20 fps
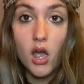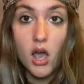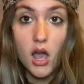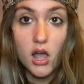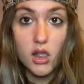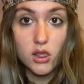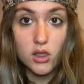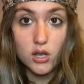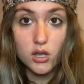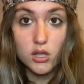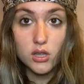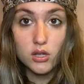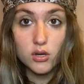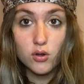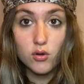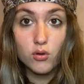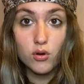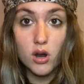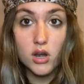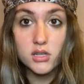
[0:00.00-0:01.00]
I look a
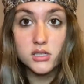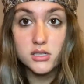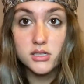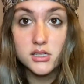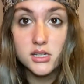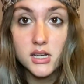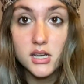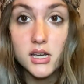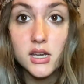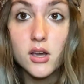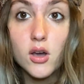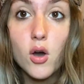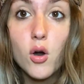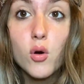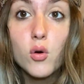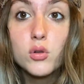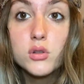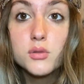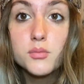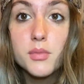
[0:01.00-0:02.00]
little crusty,
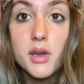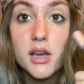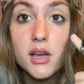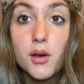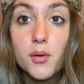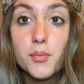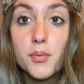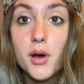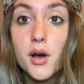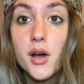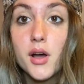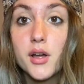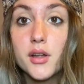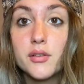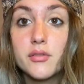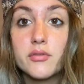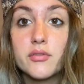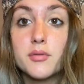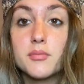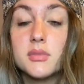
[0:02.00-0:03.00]
old makeup
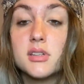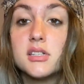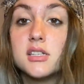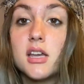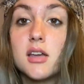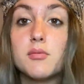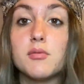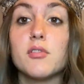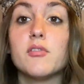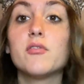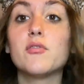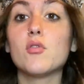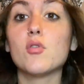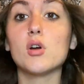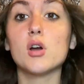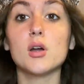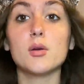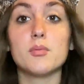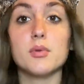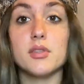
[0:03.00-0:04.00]
on from the day
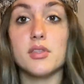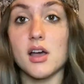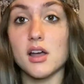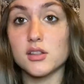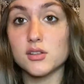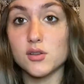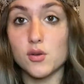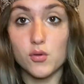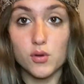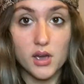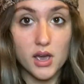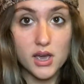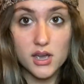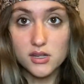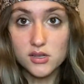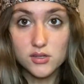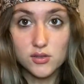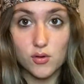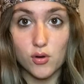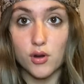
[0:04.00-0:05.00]
before, but that's okay,
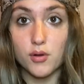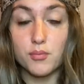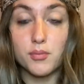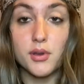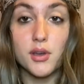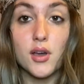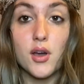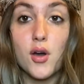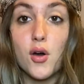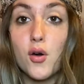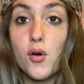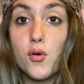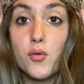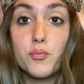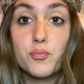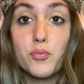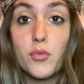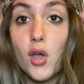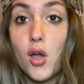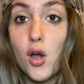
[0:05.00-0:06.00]
Scorpio.
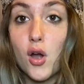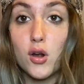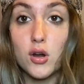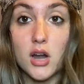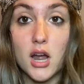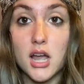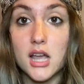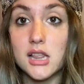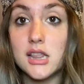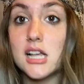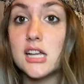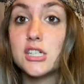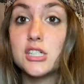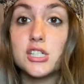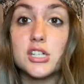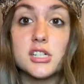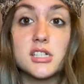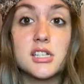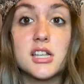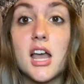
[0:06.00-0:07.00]
Alright, let's
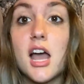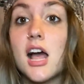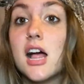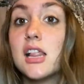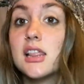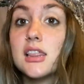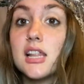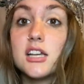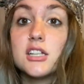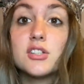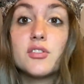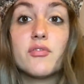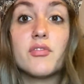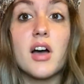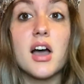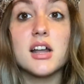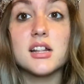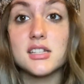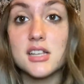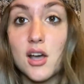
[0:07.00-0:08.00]
just, let's
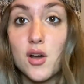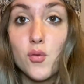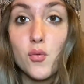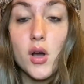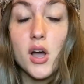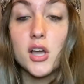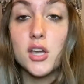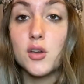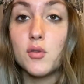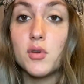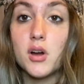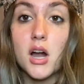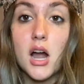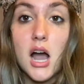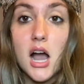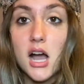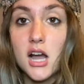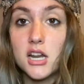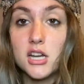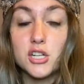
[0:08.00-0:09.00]
find out why you are
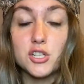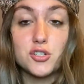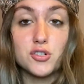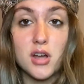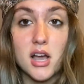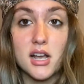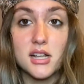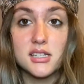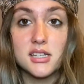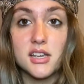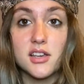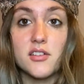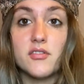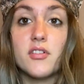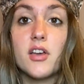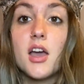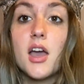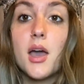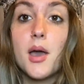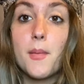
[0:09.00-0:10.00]
hot and attractive
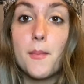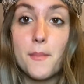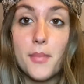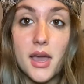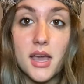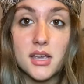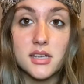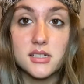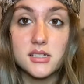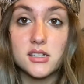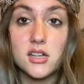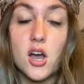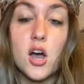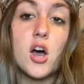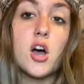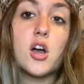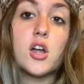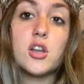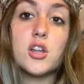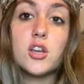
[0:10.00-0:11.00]
based
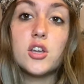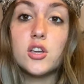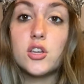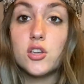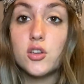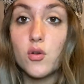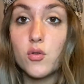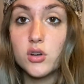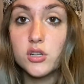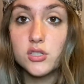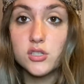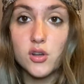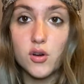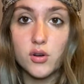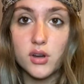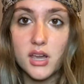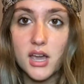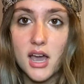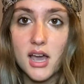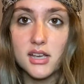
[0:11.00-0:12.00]
on your
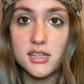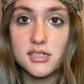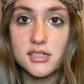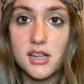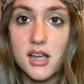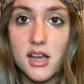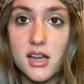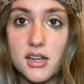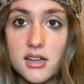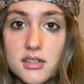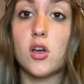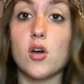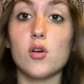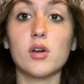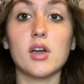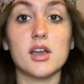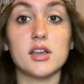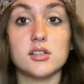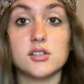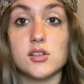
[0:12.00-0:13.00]
zodiac sign.
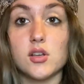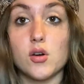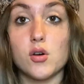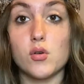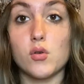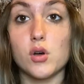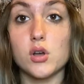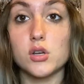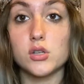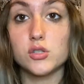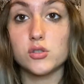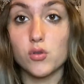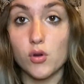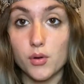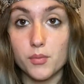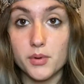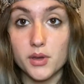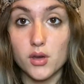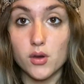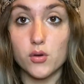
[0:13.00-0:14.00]
Okay, so
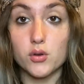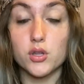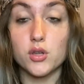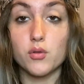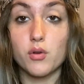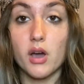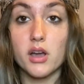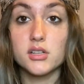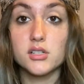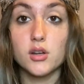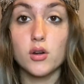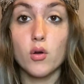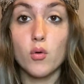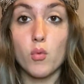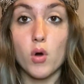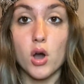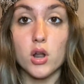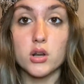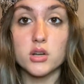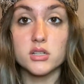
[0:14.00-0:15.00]
Scorpio, you guys are a
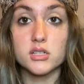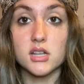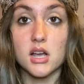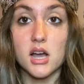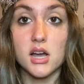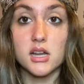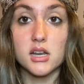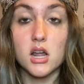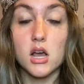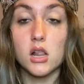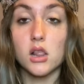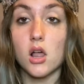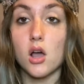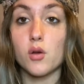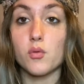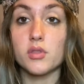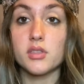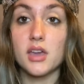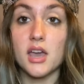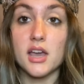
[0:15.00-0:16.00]
water sign along
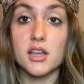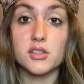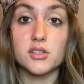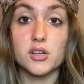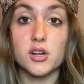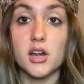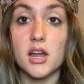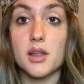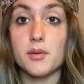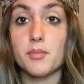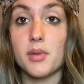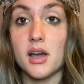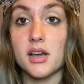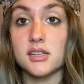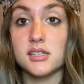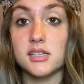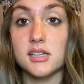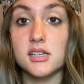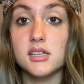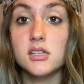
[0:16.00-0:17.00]
with Cancer and
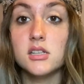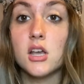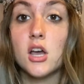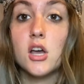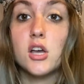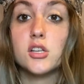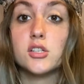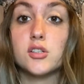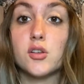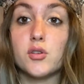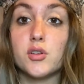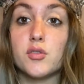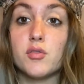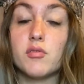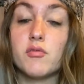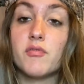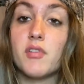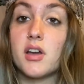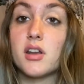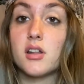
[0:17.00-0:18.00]
Pisces, so you
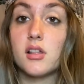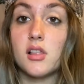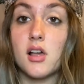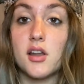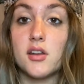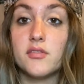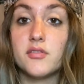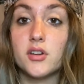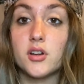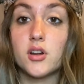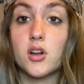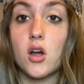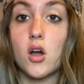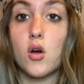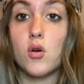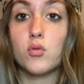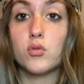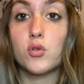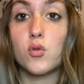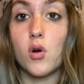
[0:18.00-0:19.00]
would find a lot of your
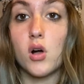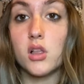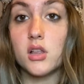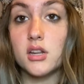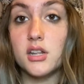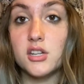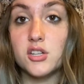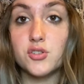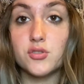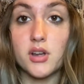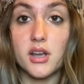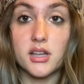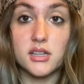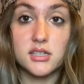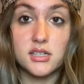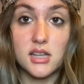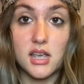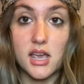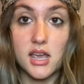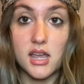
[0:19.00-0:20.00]
own quality
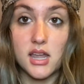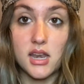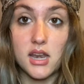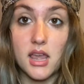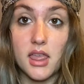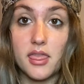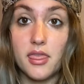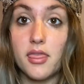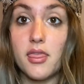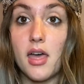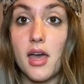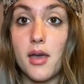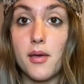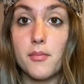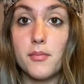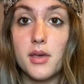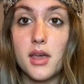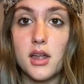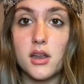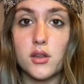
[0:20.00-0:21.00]
traits in
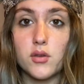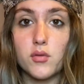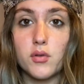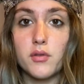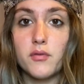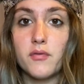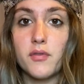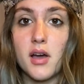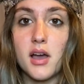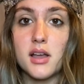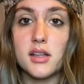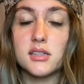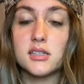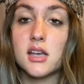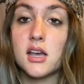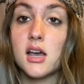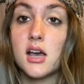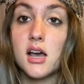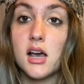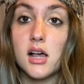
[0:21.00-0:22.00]
them, and you would find
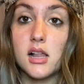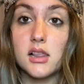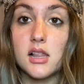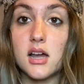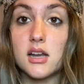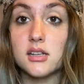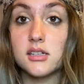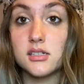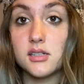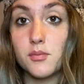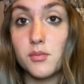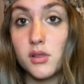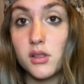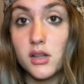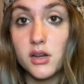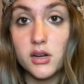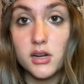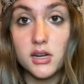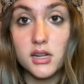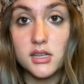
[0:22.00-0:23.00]
a lot of
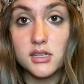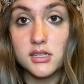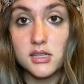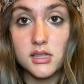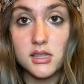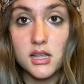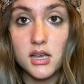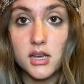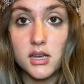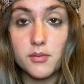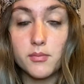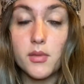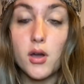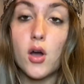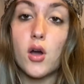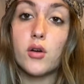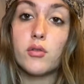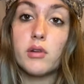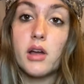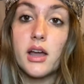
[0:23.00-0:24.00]
similarities in them.
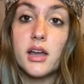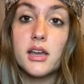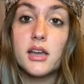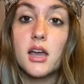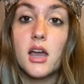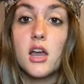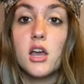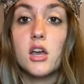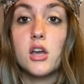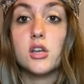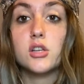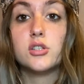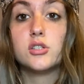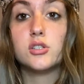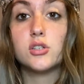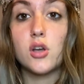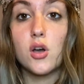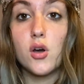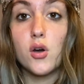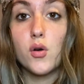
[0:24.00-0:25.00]
Alright,
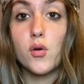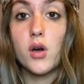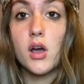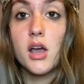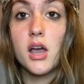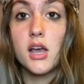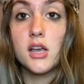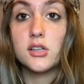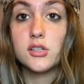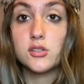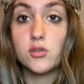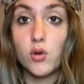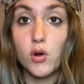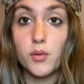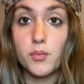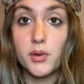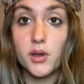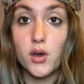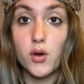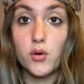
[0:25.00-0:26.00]
so
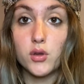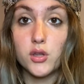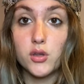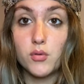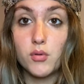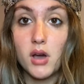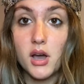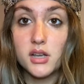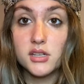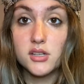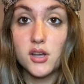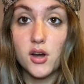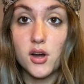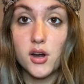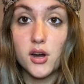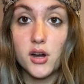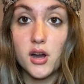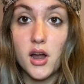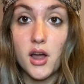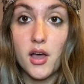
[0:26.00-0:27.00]
Scorpio, you guys
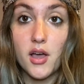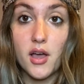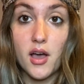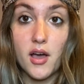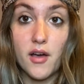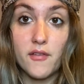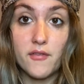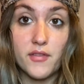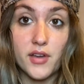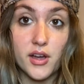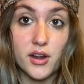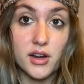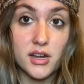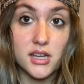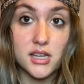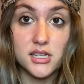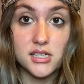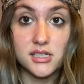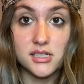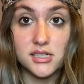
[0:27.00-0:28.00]
are a
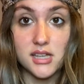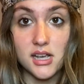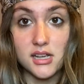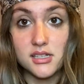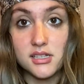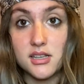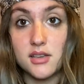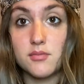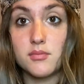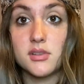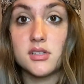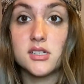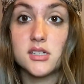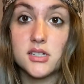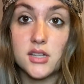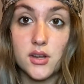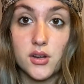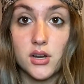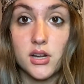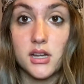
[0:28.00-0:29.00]
very sexy,
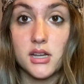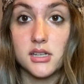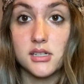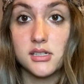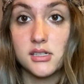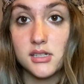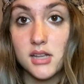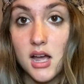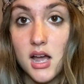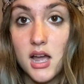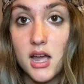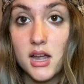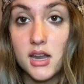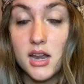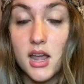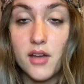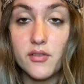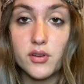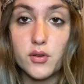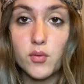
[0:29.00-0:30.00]
mysterious sign.
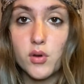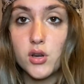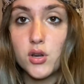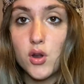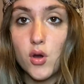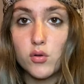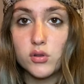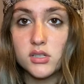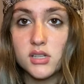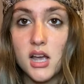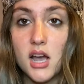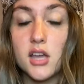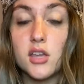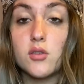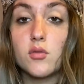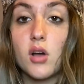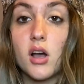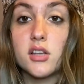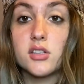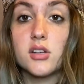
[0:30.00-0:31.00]
Everyone knows that. You
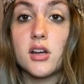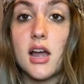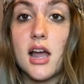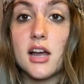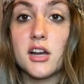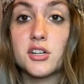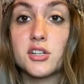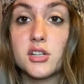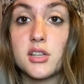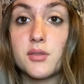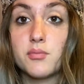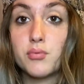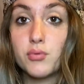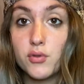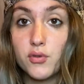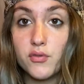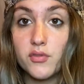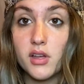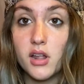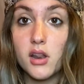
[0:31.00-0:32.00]
guys are actually
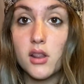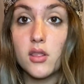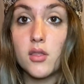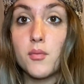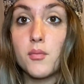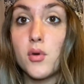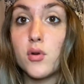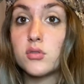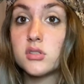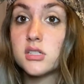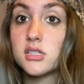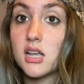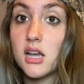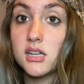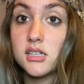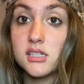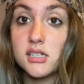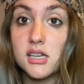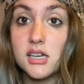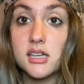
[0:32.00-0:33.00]
proven the most
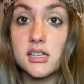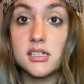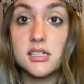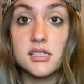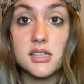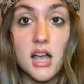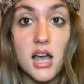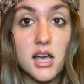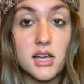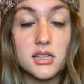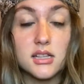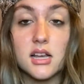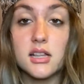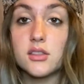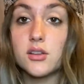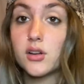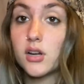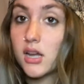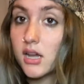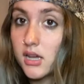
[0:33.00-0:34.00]
sexiest sign that
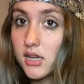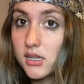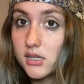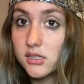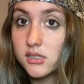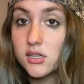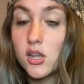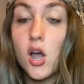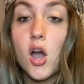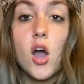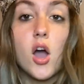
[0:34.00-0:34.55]
there is.